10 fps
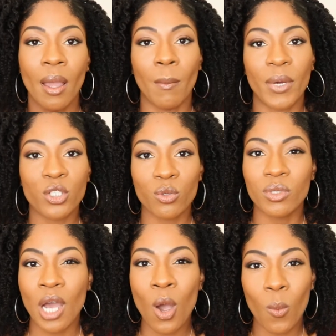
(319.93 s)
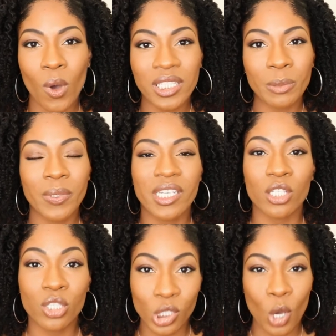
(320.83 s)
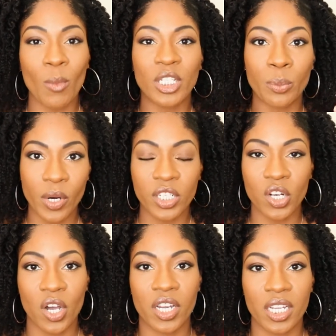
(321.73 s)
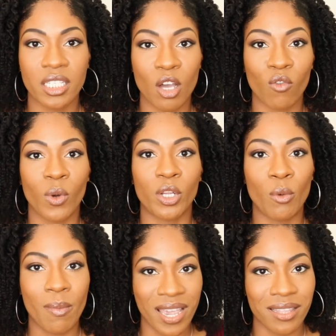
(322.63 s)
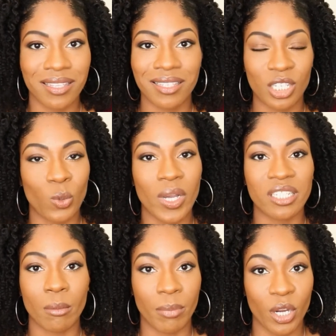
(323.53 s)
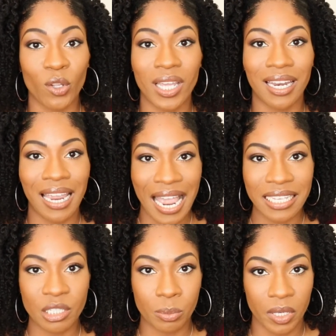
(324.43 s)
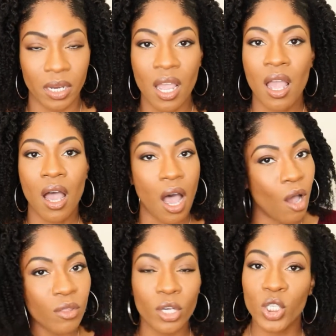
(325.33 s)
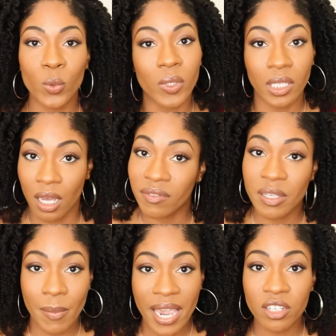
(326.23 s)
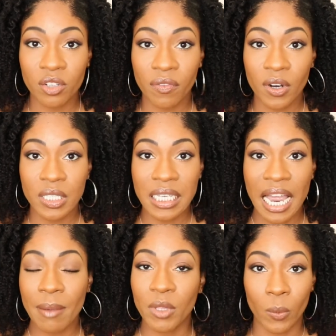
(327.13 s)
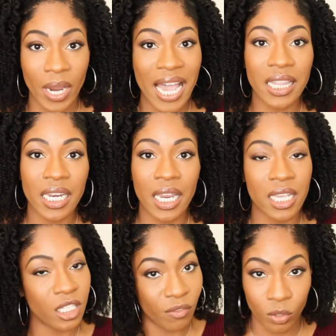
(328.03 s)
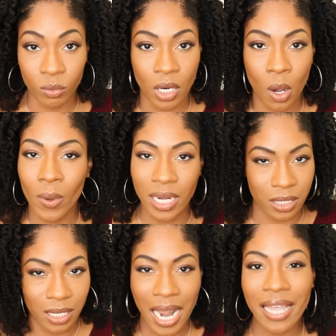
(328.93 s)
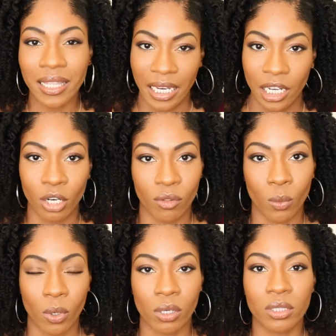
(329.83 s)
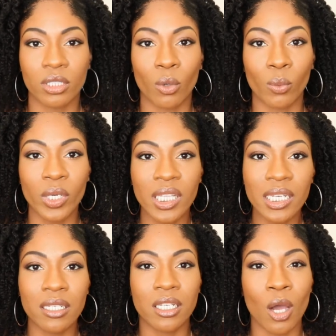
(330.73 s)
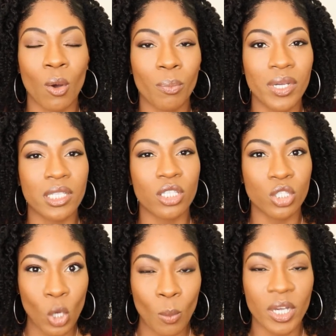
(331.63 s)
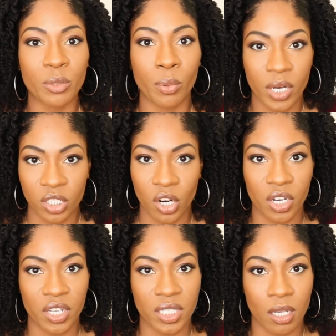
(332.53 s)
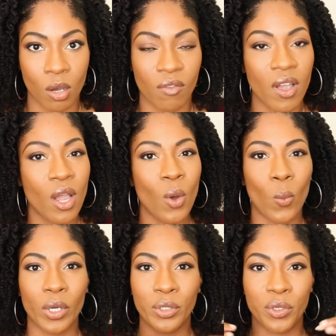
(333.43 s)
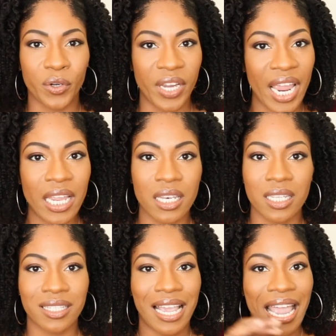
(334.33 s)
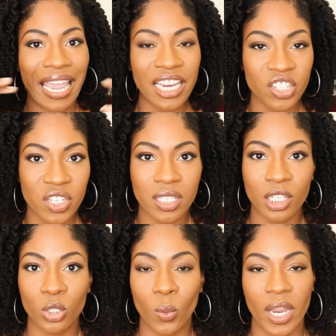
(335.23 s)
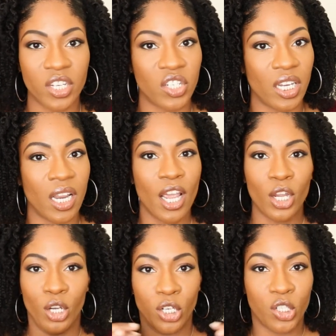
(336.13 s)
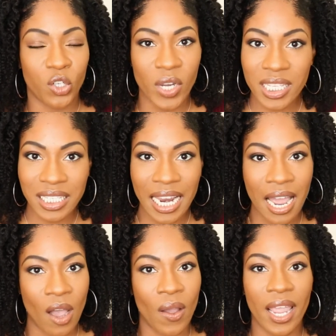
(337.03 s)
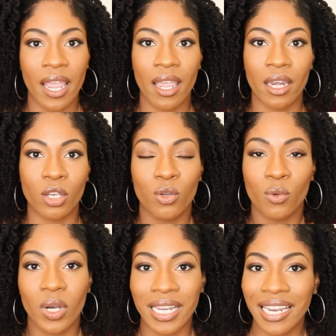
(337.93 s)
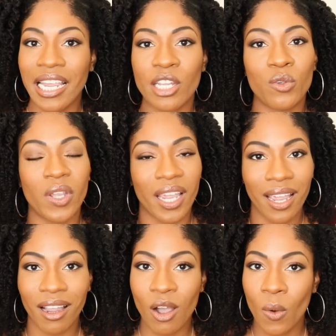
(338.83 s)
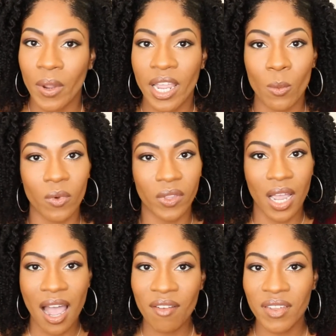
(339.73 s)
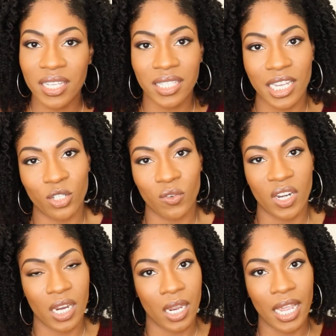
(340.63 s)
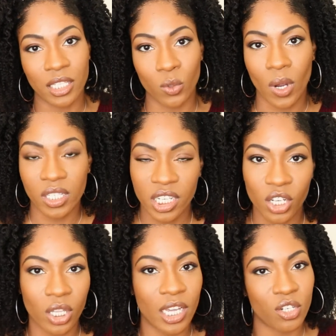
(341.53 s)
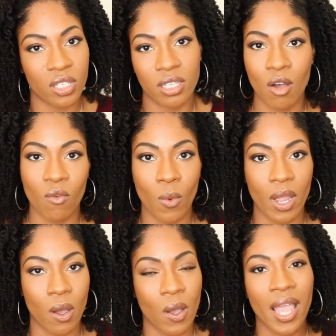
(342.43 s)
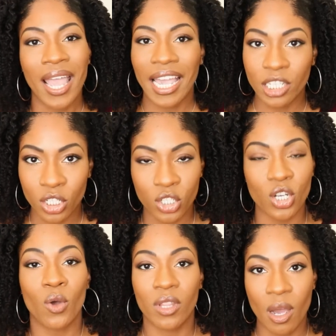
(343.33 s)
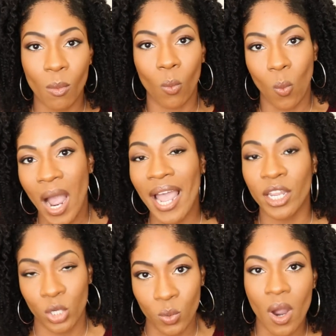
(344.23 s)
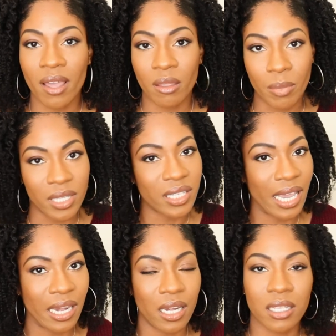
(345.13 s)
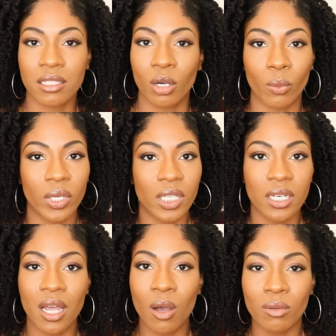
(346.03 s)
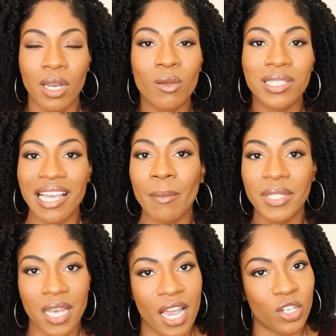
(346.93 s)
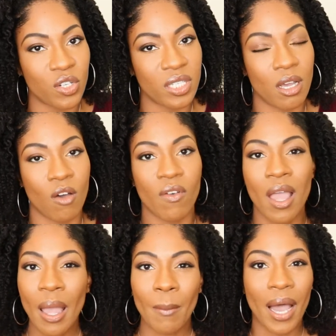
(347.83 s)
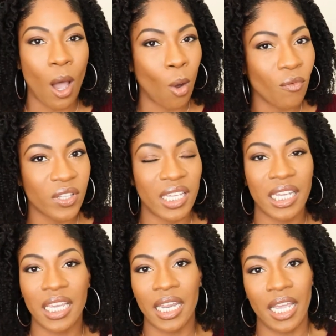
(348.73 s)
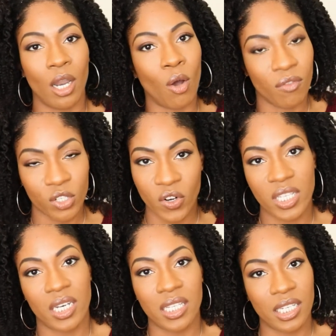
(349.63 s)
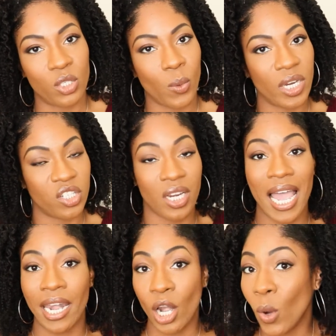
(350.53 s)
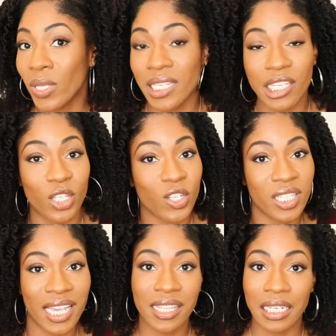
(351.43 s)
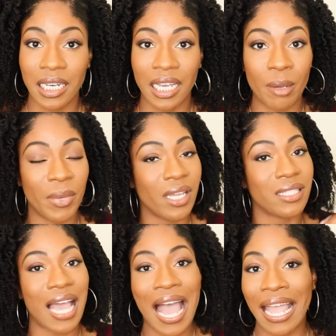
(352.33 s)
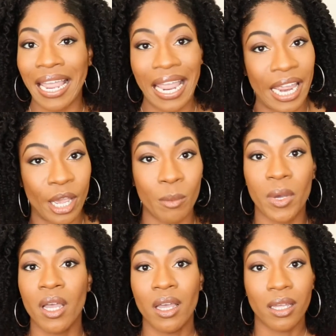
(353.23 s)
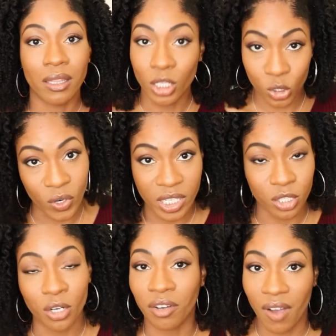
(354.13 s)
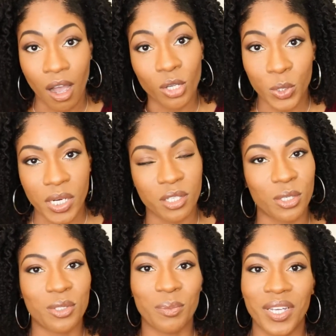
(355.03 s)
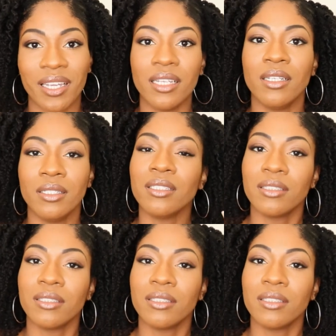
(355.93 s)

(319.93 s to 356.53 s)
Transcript: But you don't want to put so much pressure on yourself where you make the situation bigger than it has to be. Although you would love to match the first time, the reality is if you don't, it is not the end of the world. So really don't put so much pressure on yourself where you create this anxious situation, you're stressed out, and you can't go in with the confidence that you need and to articulate yourself well and to show them why you are the best candidate. So really don't sabotage yourself by overthinking it and overstressing the situation. I know it's easier said than done because I am the stressor of all stressors, but